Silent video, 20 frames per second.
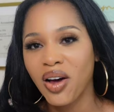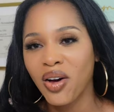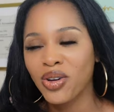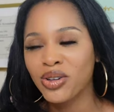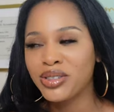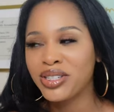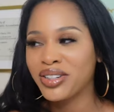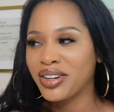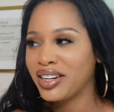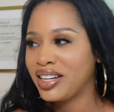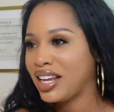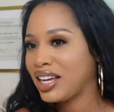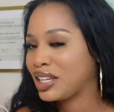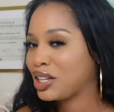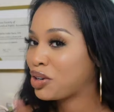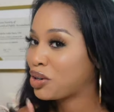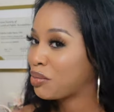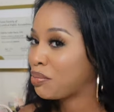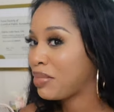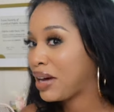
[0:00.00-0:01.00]
older and that
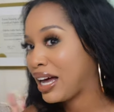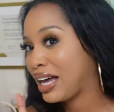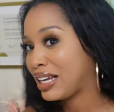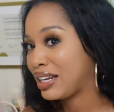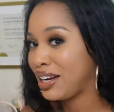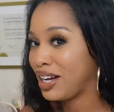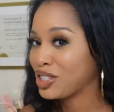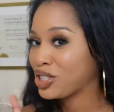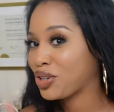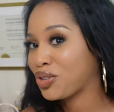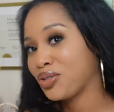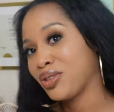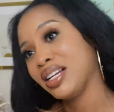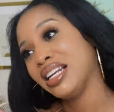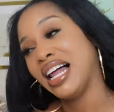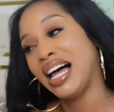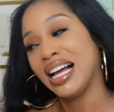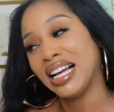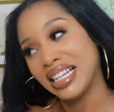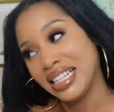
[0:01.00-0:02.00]
little biological
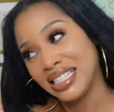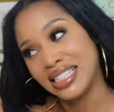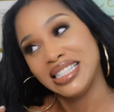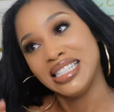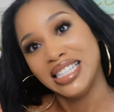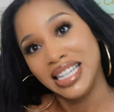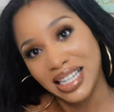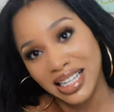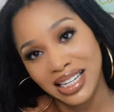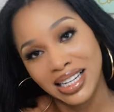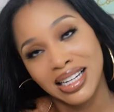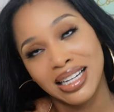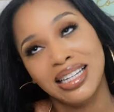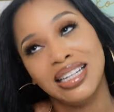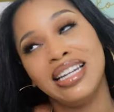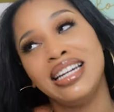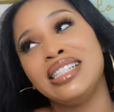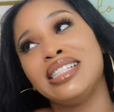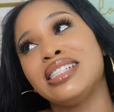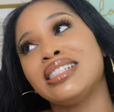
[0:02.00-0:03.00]
clock is ticking
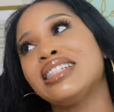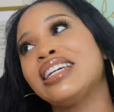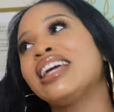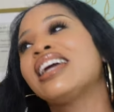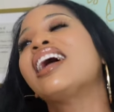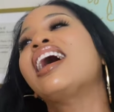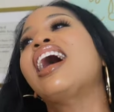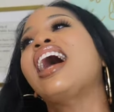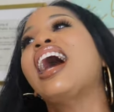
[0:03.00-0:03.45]
allegedly,